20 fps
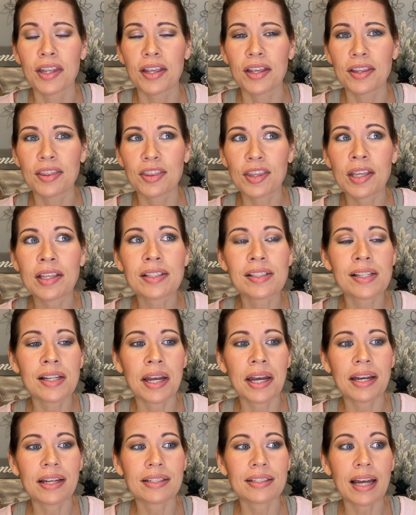things
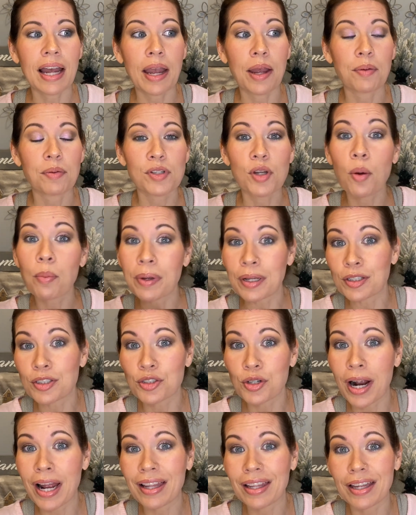that I was hoping to
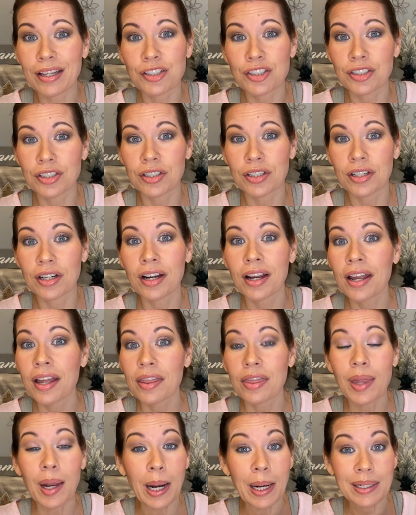try last year
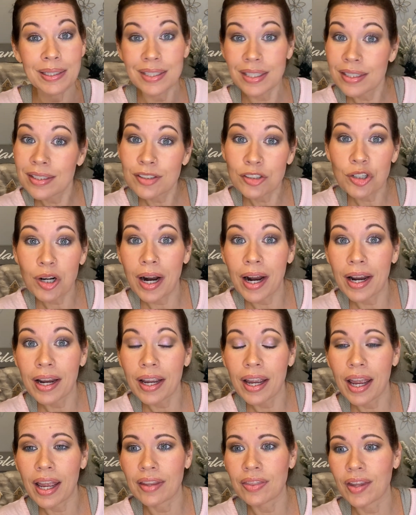that I didn't try,
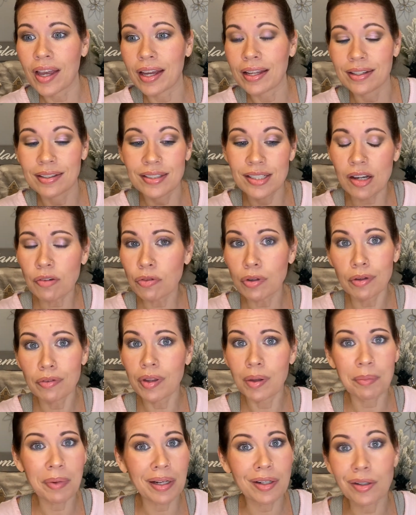and that several of them
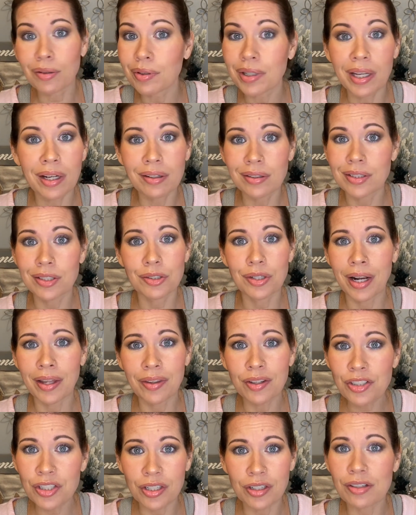I don't care to try this
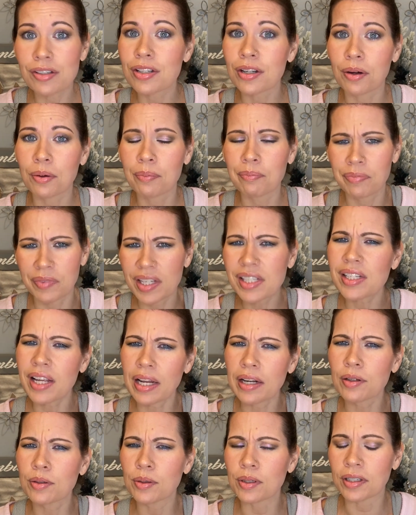year. So that's kind of
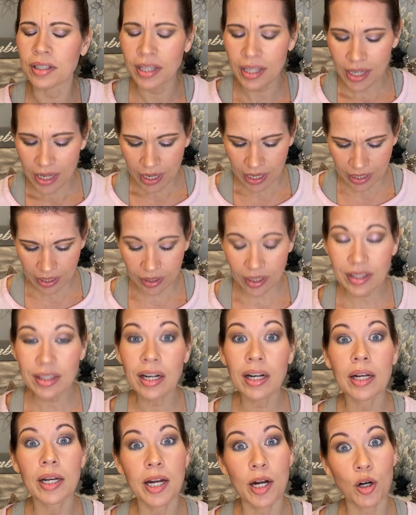cool. And I like that I
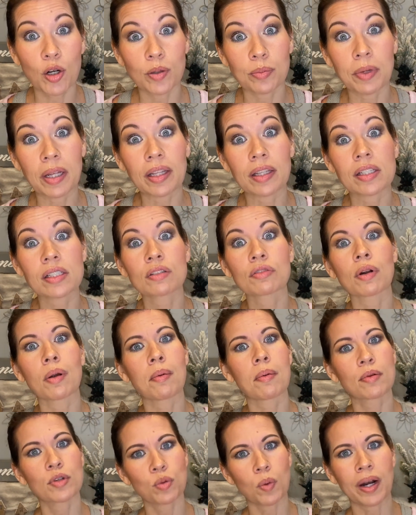narrowed my list from
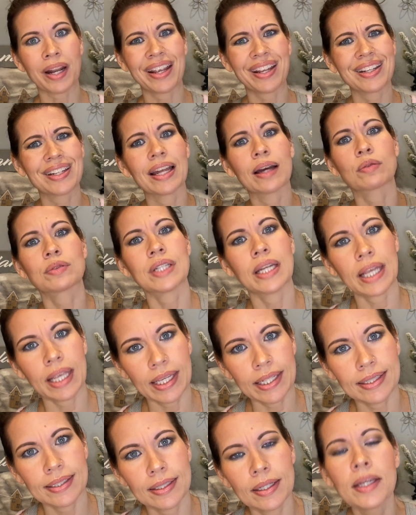20 down to
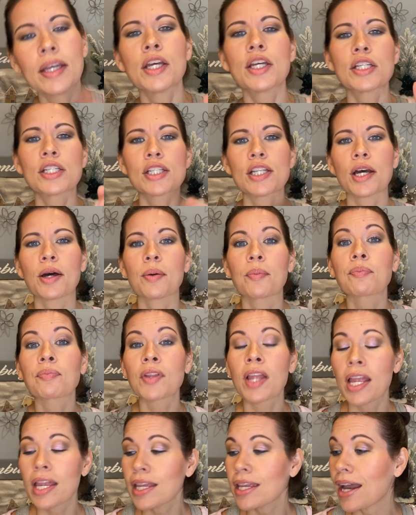8. So
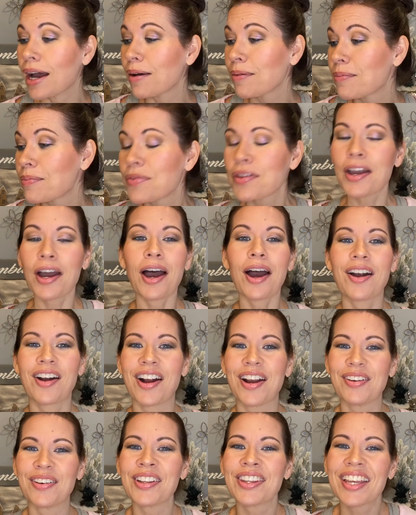yeah. All right.
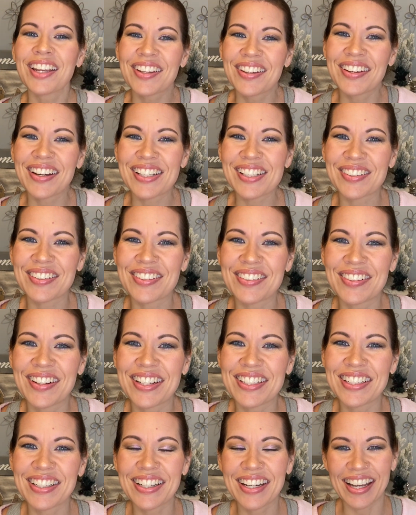Well, thank you guys so much for
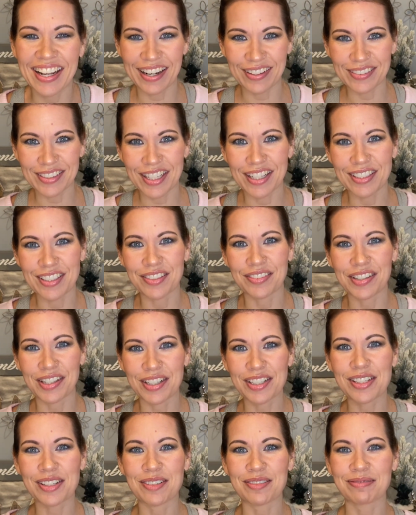watching, and I will talk to you very
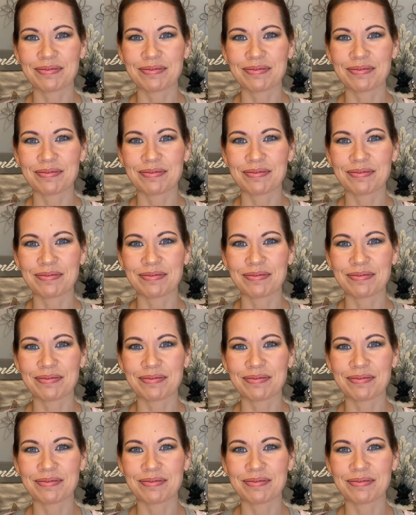soon.